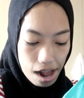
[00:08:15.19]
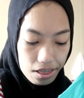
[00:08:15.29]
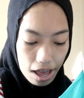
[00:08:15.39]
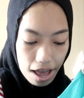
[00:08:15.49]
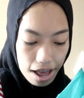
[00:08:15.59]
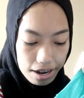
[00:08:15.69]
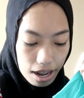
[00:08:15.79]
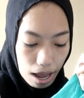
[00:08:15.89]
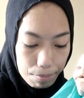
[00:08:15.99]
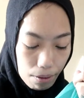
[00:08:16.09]
And
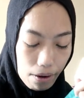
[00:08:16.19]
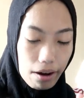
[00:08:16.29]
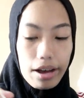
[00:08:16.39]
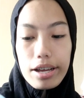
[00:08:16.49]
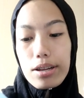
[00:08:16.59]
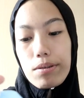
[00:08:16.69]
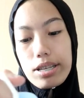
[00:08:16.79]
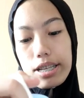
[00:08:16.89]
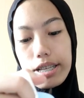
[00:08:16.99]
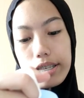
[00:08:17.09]
then I bought,
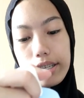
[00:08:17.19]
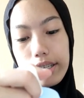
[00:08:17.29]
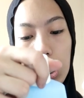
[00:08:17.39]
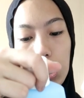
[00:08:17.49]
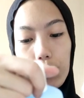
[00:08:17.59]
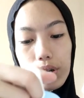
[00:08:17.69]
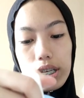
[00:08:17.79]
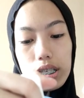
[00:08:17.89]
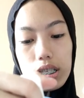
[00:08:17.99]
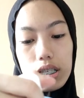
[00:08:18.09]
what's this? Oh,
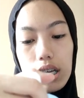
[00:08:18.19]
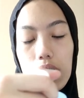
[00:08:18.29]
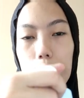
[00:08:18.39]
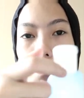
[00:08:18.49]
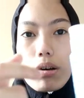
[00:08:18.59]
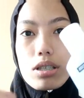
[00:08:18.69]
it's a